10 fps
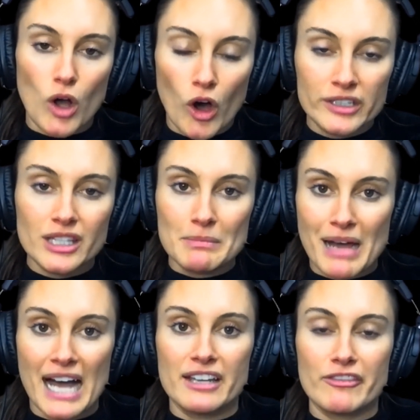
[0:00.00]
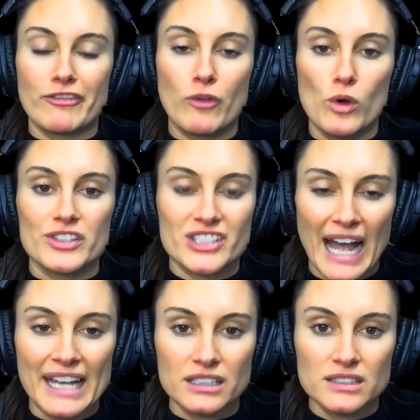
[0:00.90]
on the market for
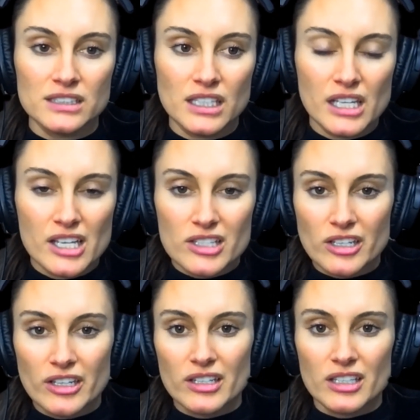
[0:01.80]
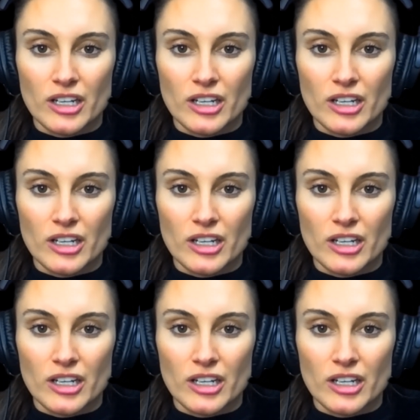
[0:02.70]
sale. So,